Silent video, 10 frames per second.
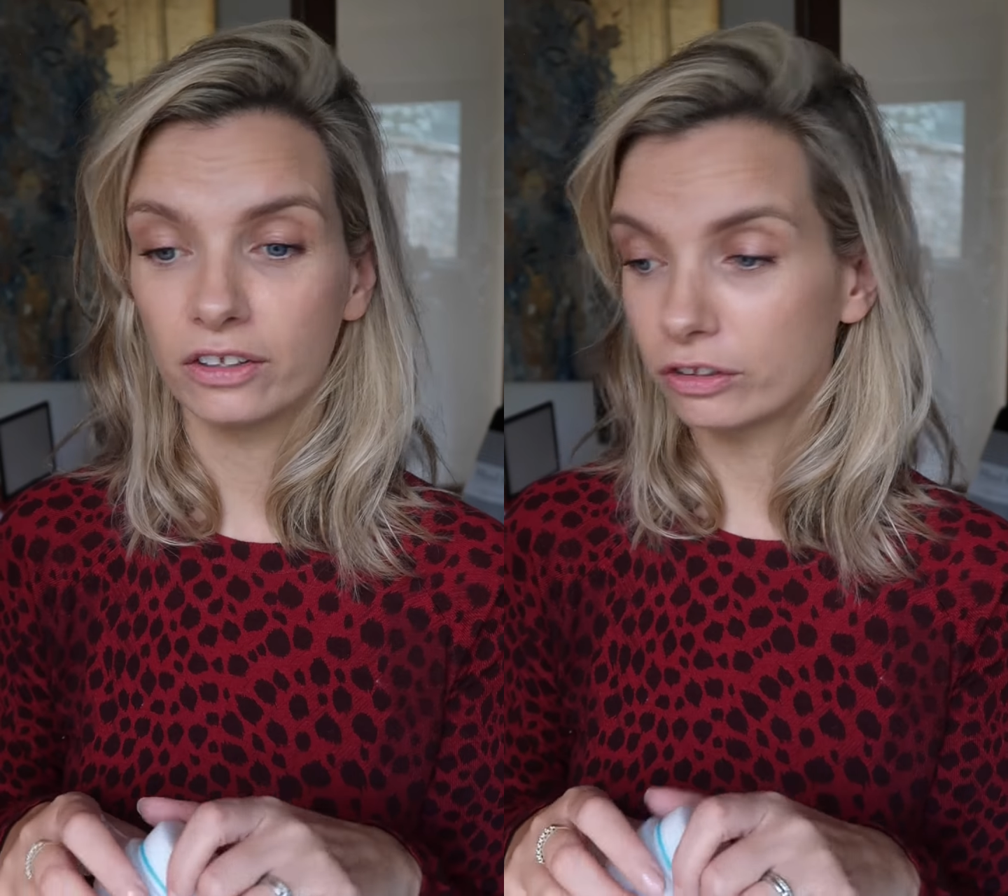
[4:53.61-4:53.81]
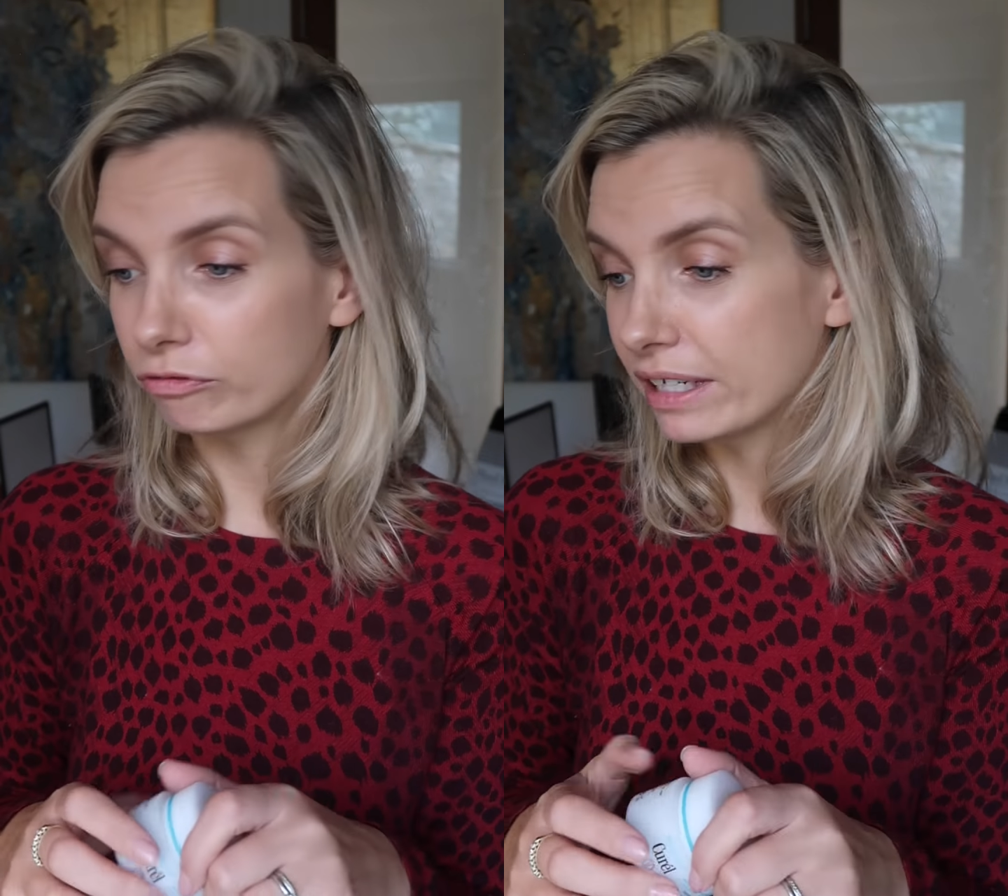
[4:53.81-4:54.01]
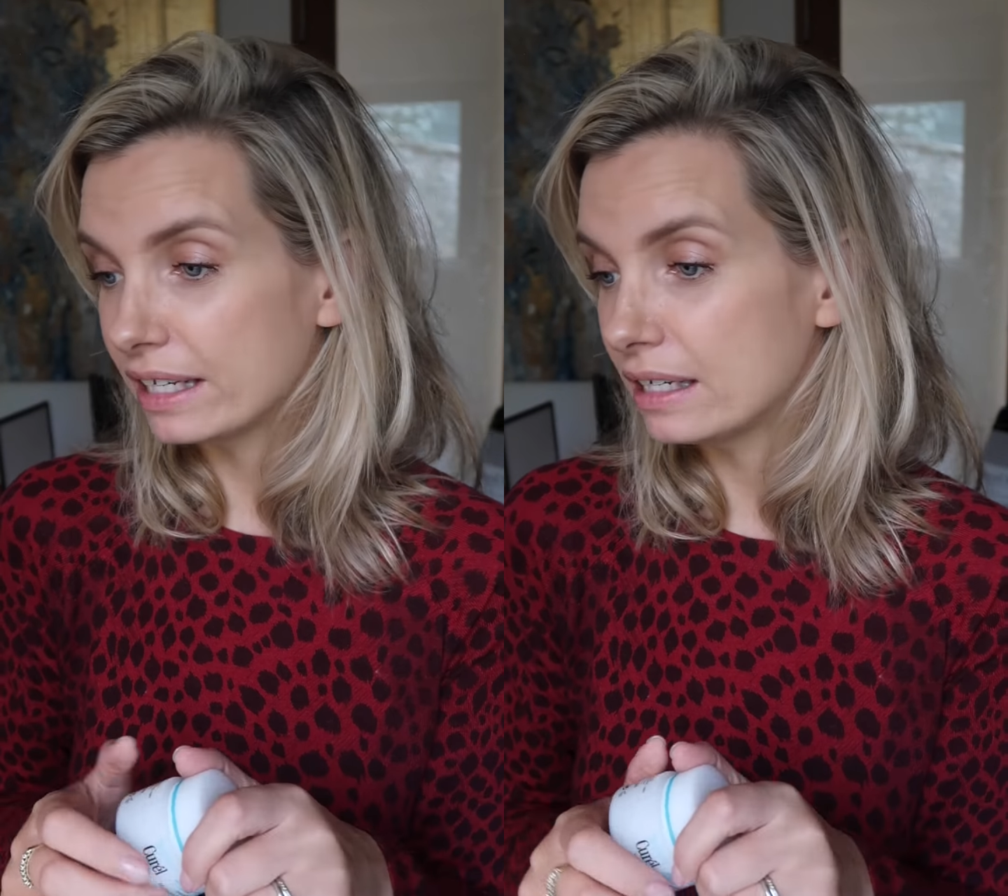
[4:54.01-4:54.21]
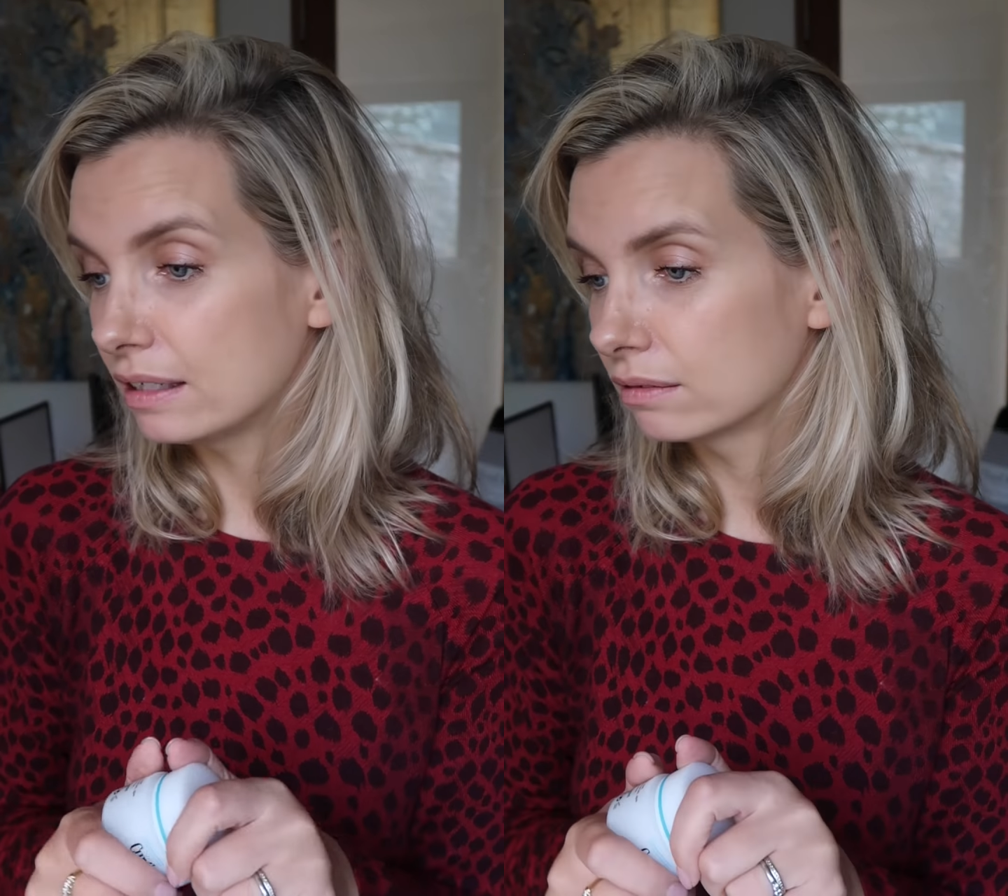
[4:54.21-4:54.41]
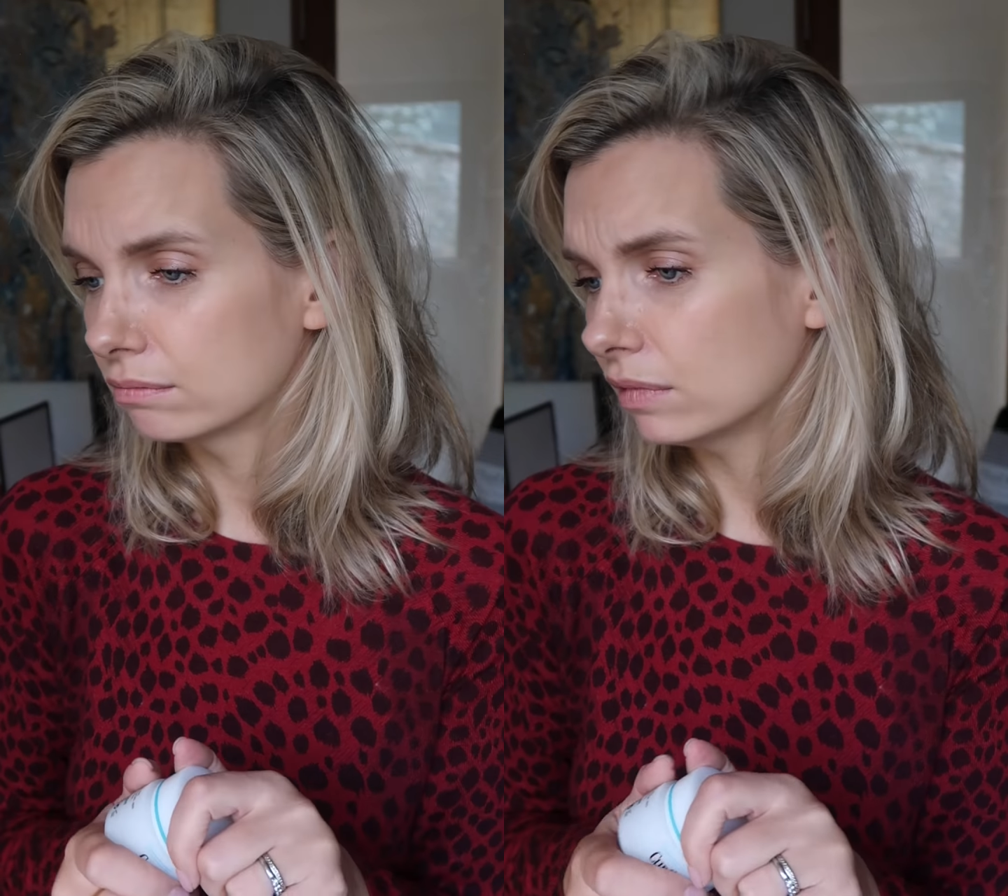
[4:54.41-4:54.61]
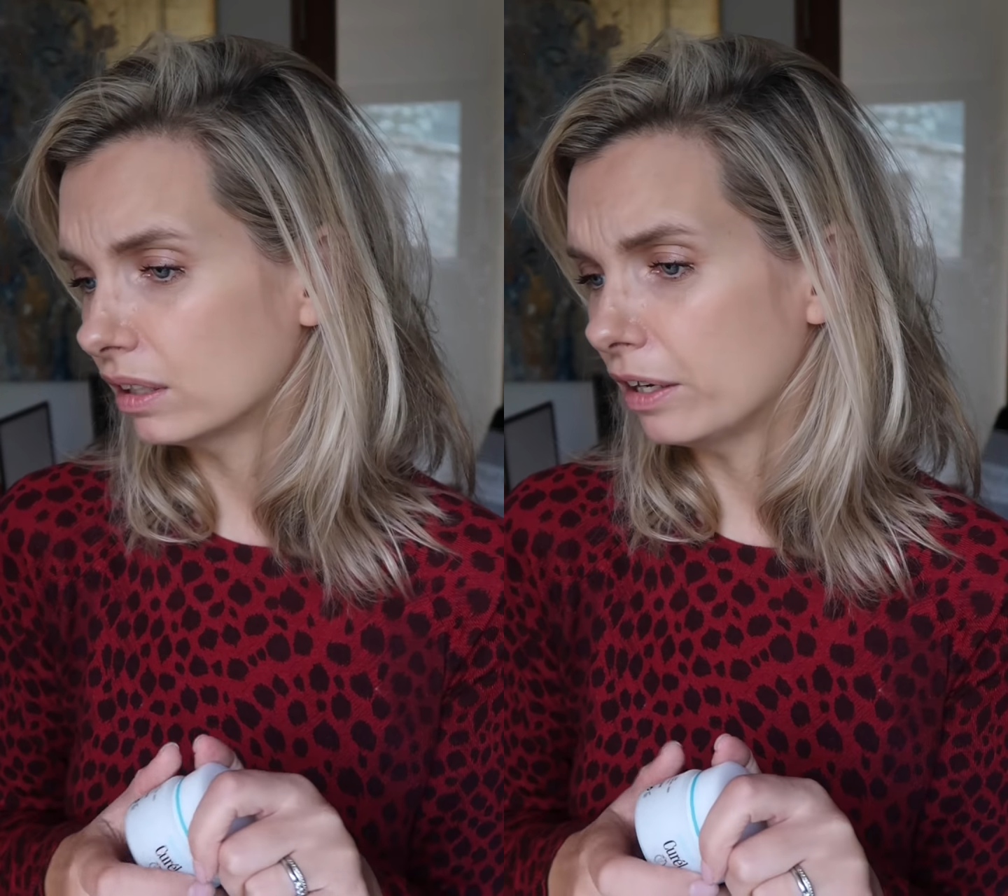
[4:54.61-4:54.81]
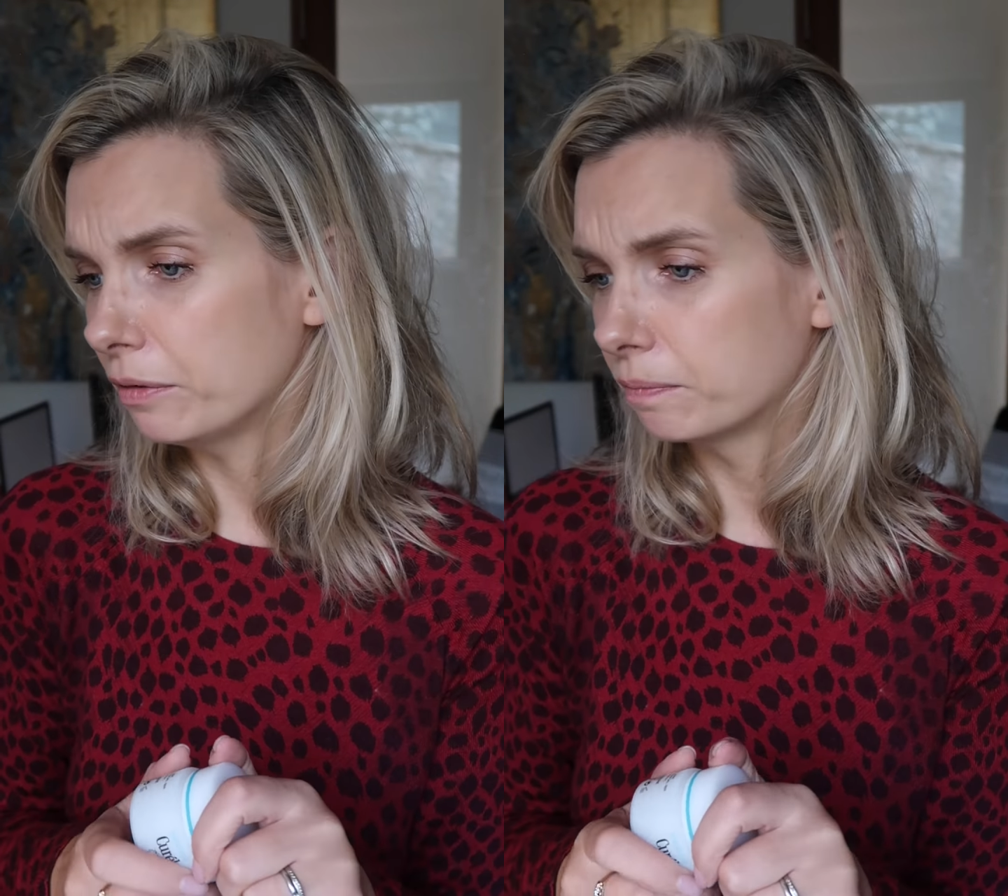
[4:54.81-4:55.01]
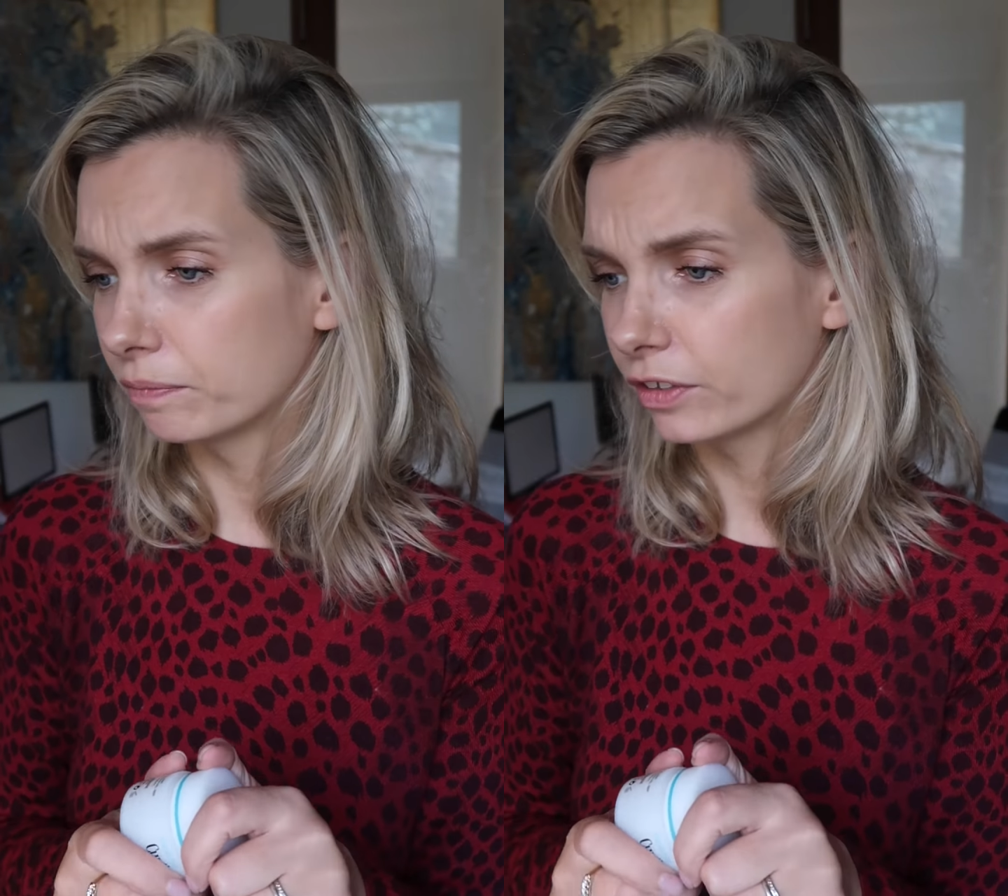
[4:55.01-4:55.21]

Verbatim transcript: three, I don't know,